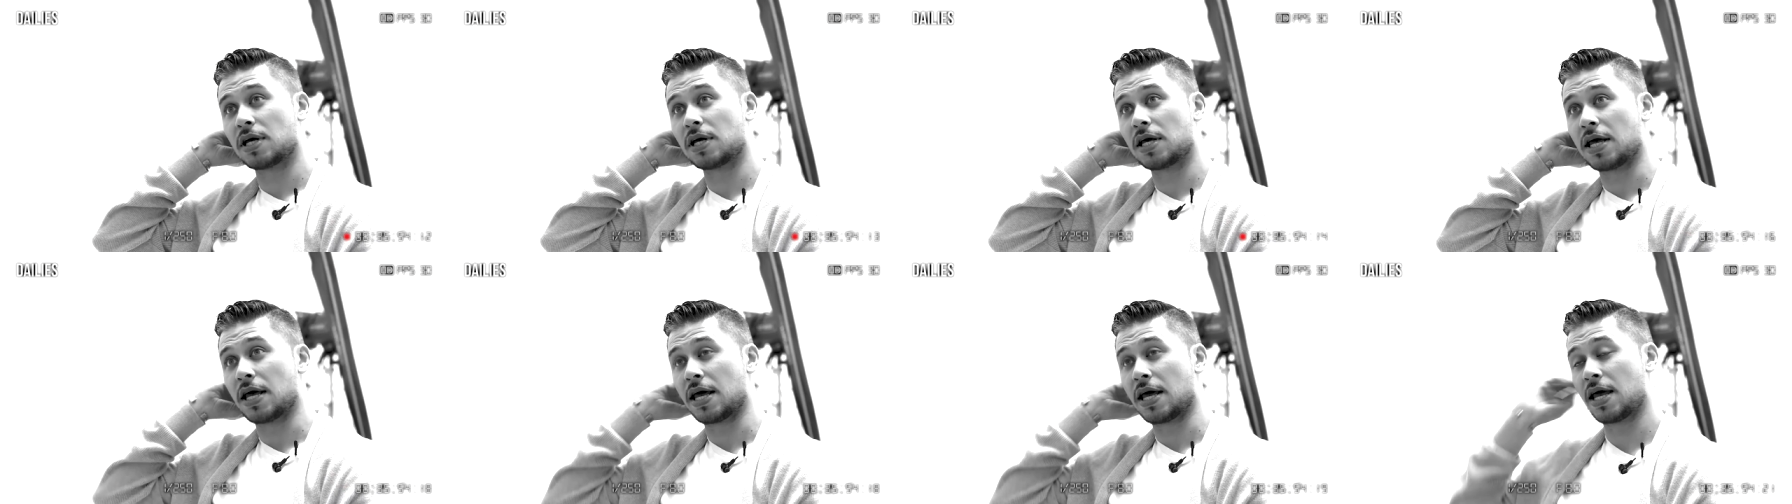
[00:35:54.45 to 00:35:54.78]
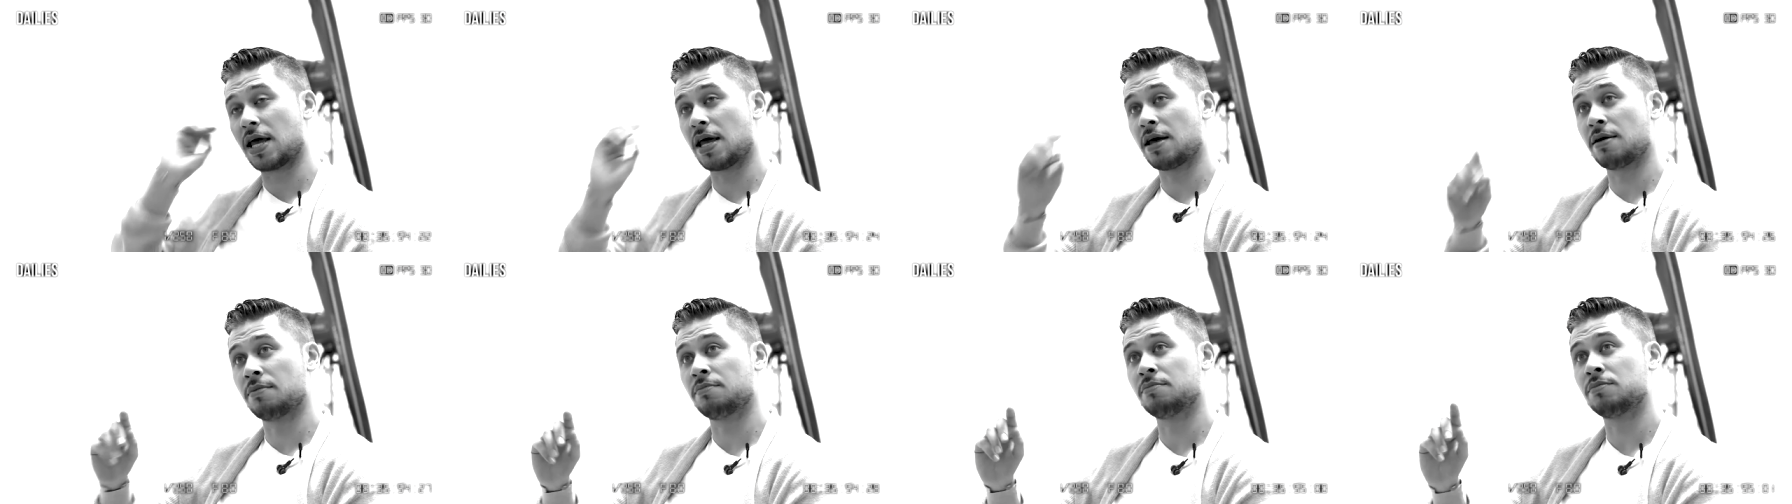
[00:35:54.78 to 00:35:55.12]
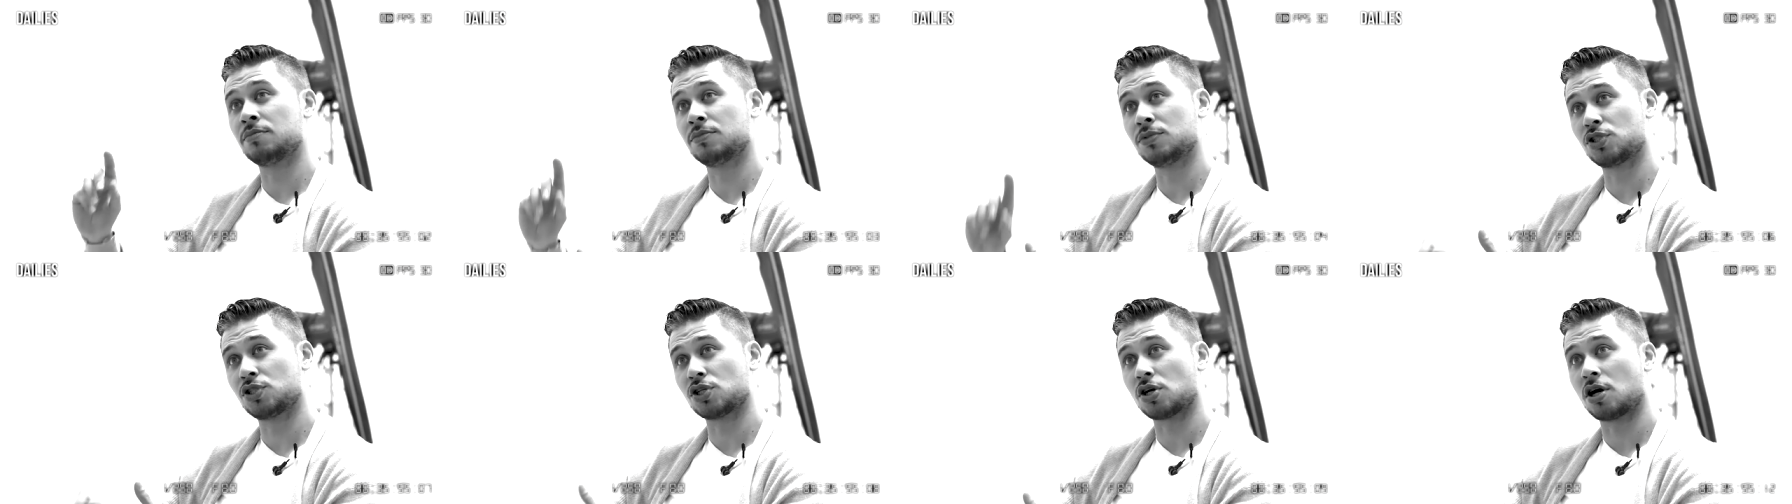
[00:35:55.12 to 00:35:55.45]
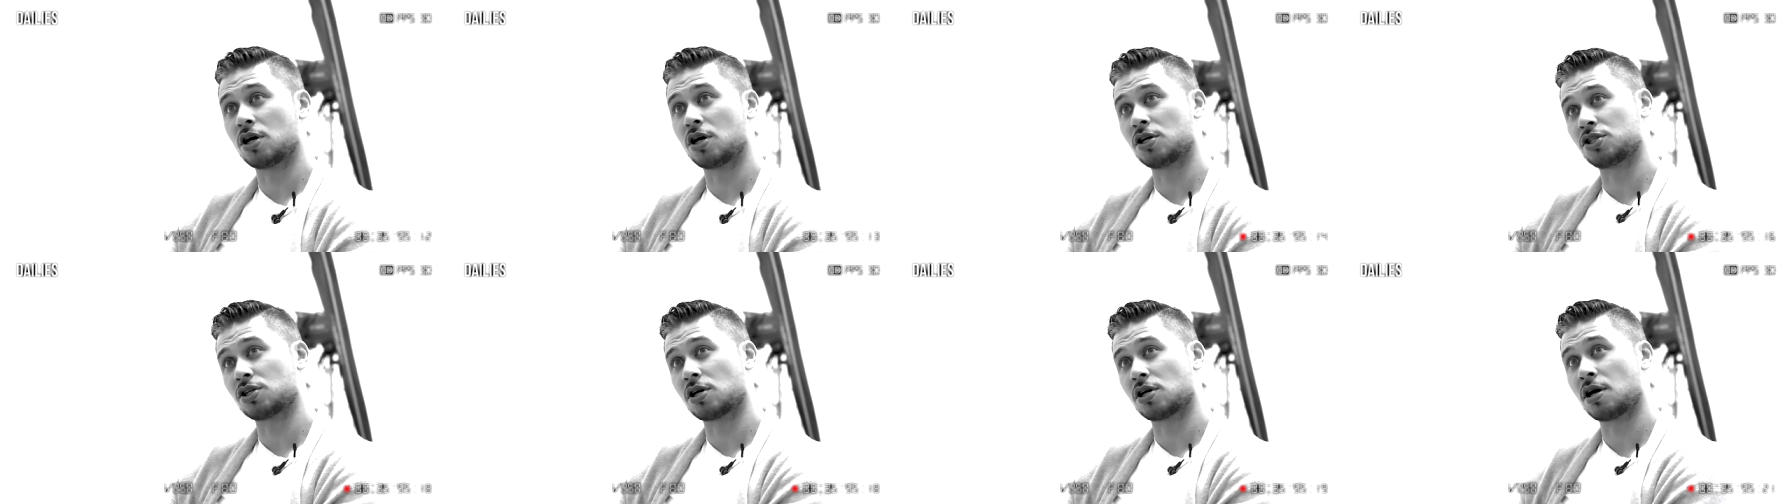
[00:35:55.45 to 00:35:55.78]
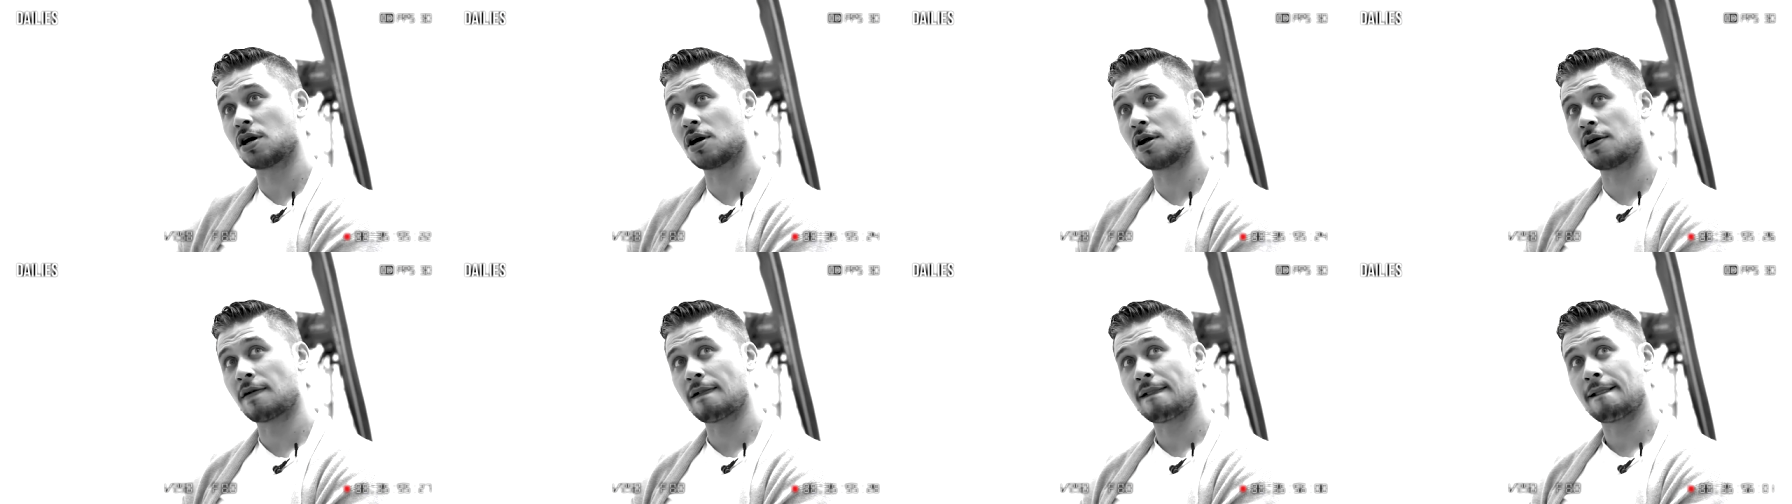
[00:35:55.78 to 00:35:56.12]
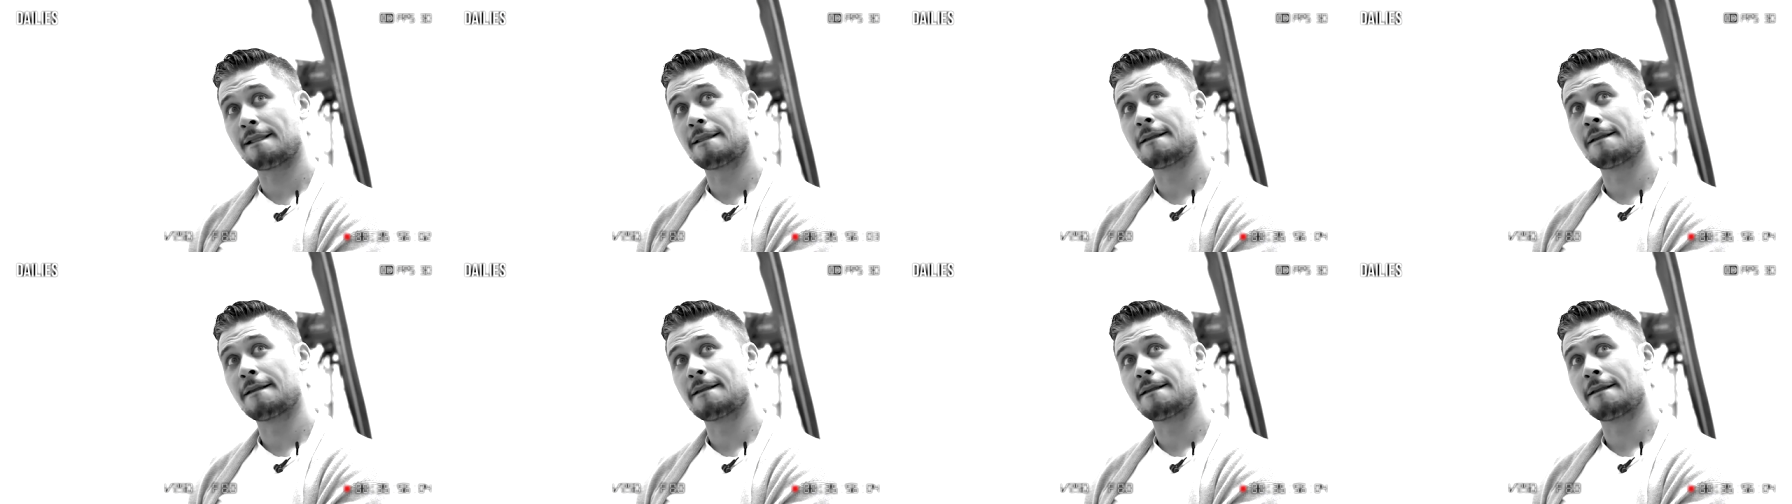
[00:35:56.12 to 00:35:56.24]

him, Zsa Zsa,